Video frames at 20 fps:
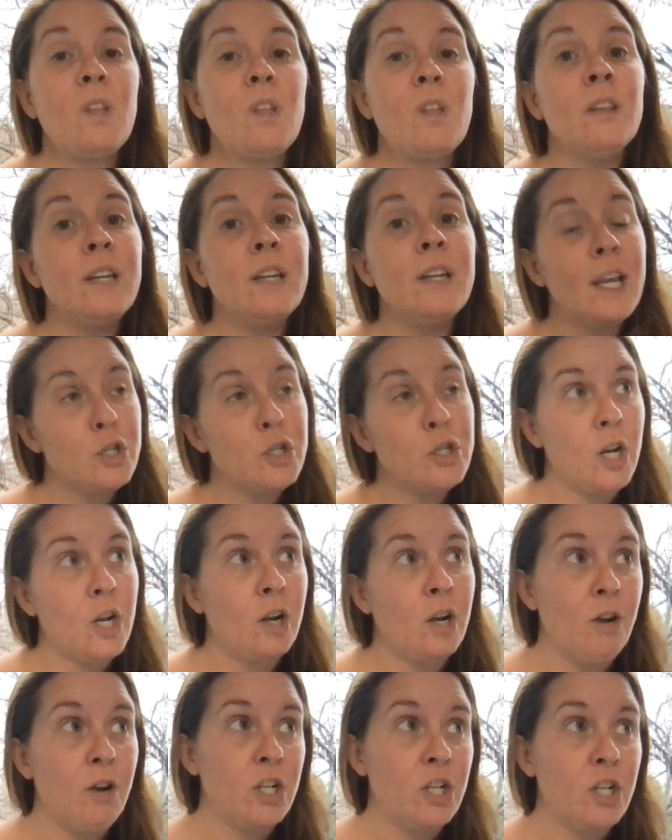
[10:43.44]
The next
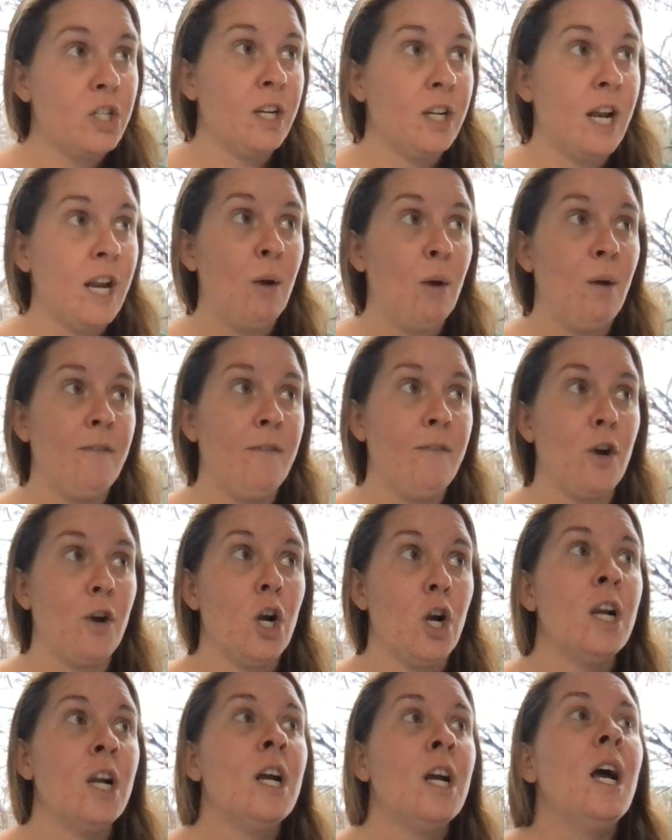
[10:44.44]
generation,
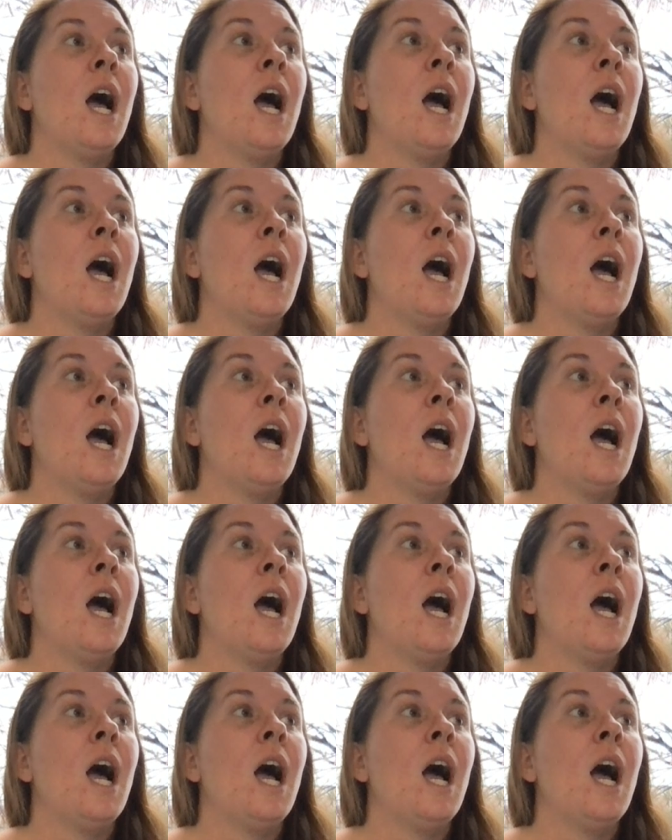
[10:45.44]
however,